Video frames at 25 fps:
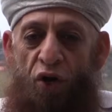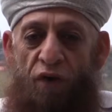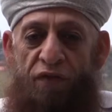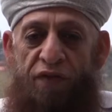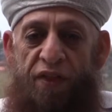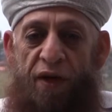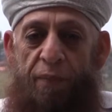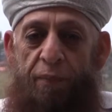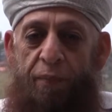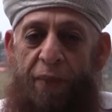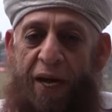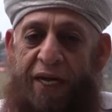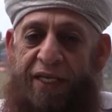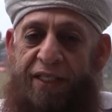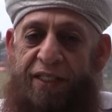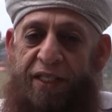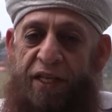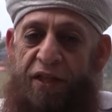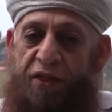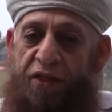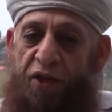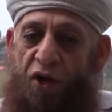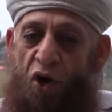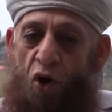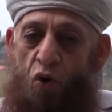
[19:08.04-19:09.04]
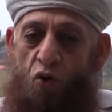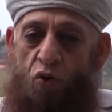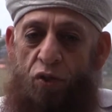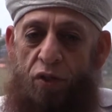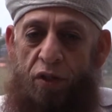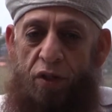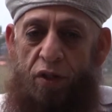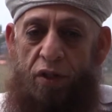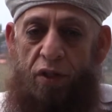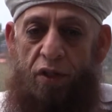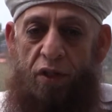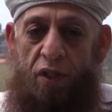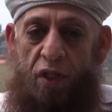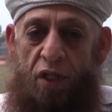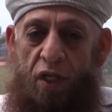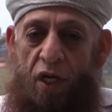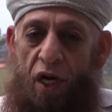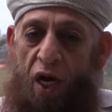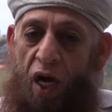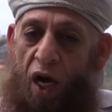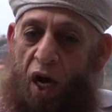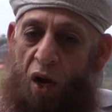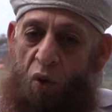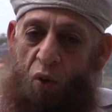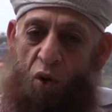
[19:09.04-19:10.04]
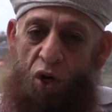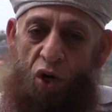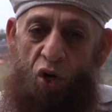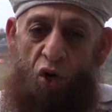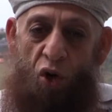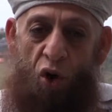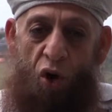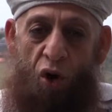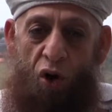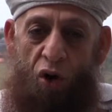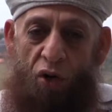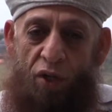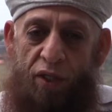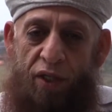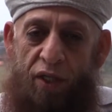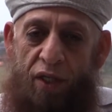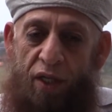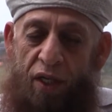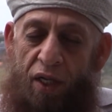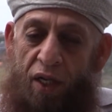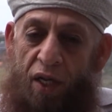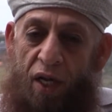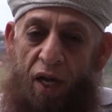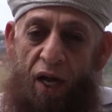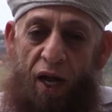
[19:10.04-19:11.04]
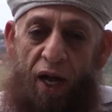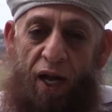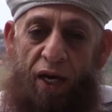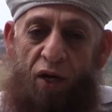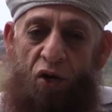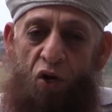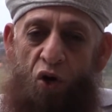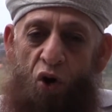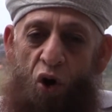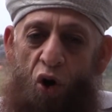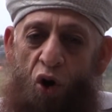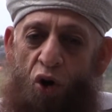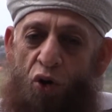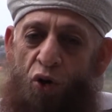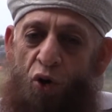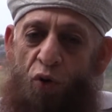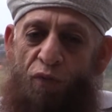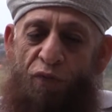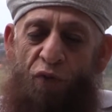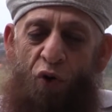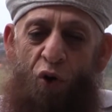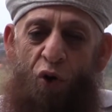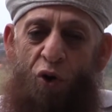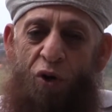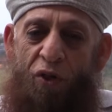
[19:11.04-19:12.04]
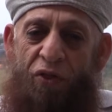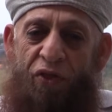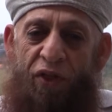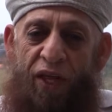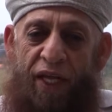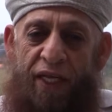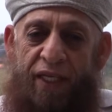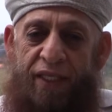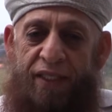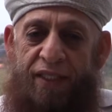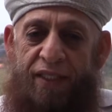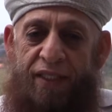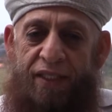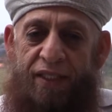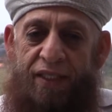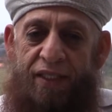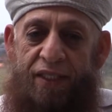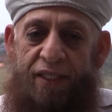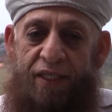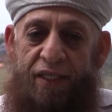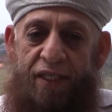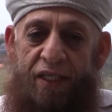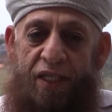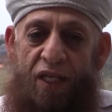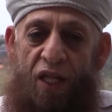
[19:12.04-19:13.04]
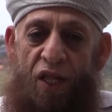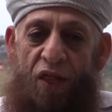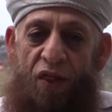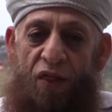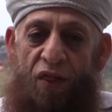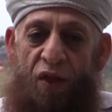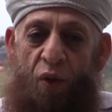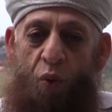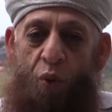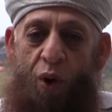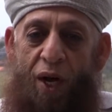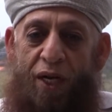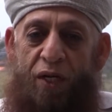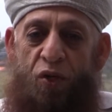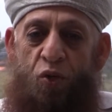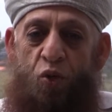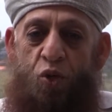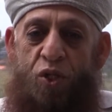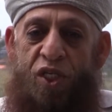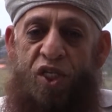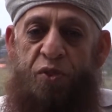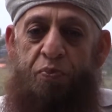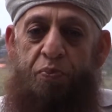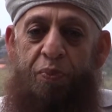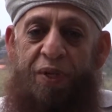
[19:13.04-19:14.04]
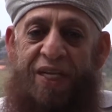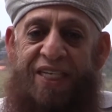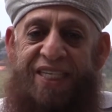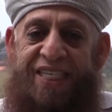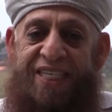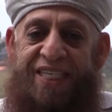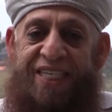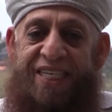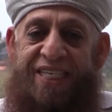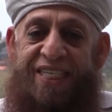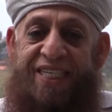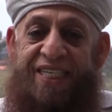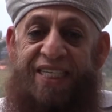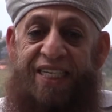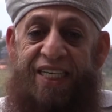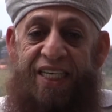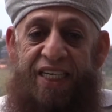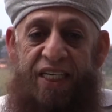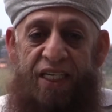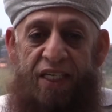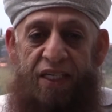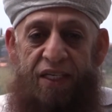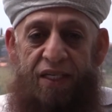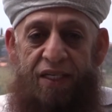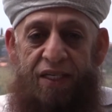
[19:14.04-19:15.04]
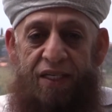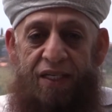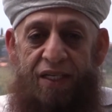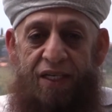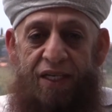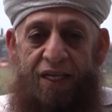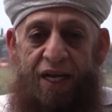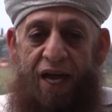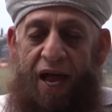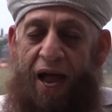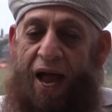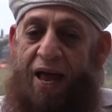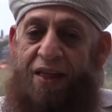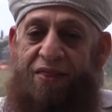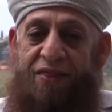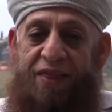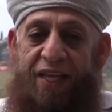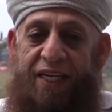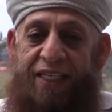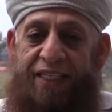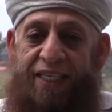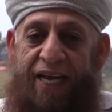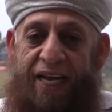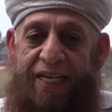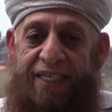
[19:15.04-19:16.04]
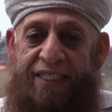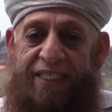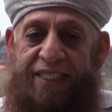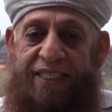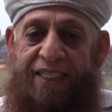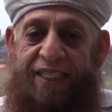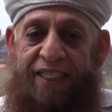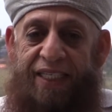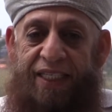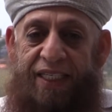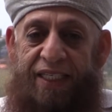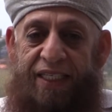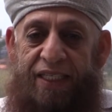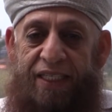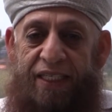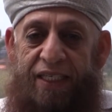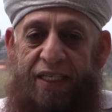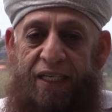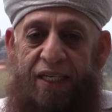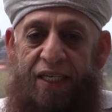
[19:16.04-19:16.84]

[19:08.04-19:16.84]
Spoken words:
of the mighty throne, our Lord and Lord of all things, the one who splits the seed and the date seed